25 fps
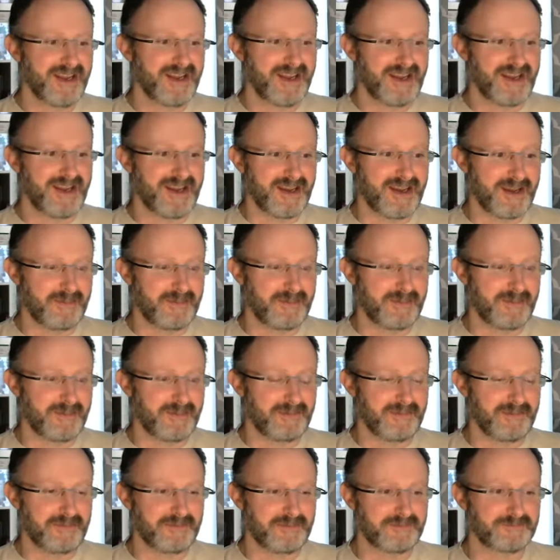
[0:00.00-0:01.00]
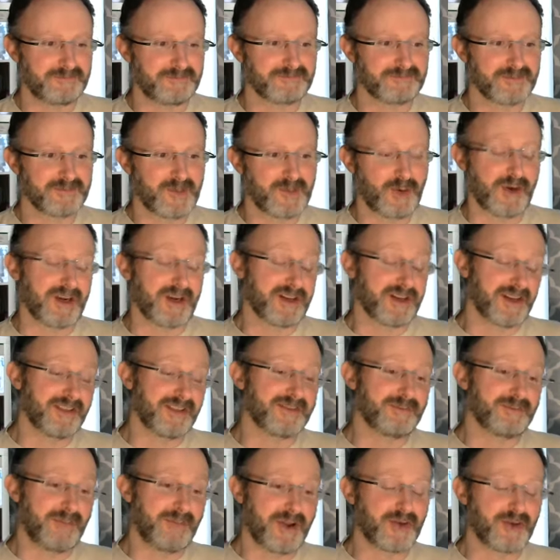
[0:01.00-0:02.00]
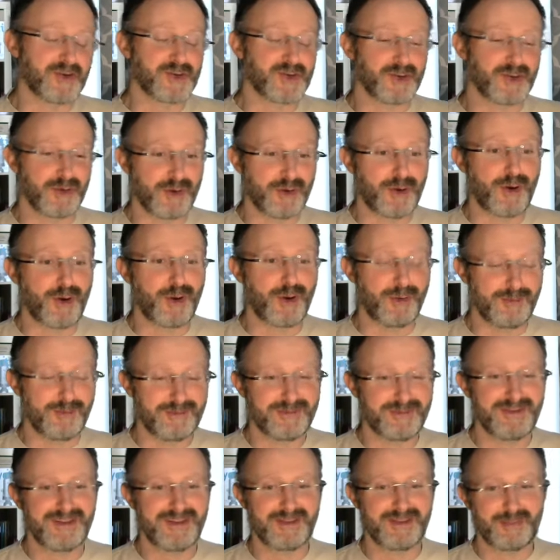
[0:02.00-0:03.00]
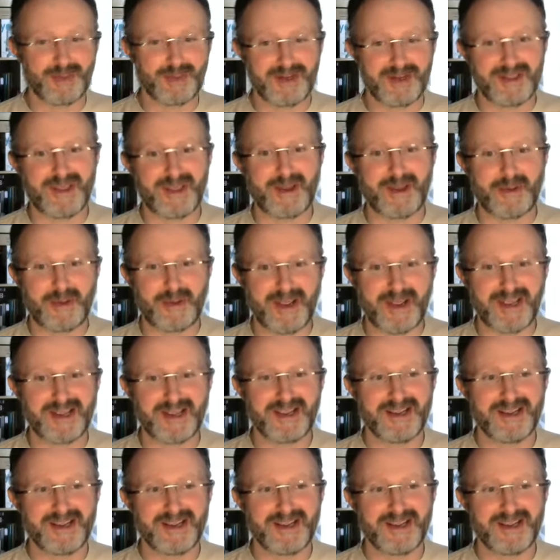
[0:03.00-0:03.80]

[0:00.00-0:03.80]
um, or at least my original goal. Let's put it that way.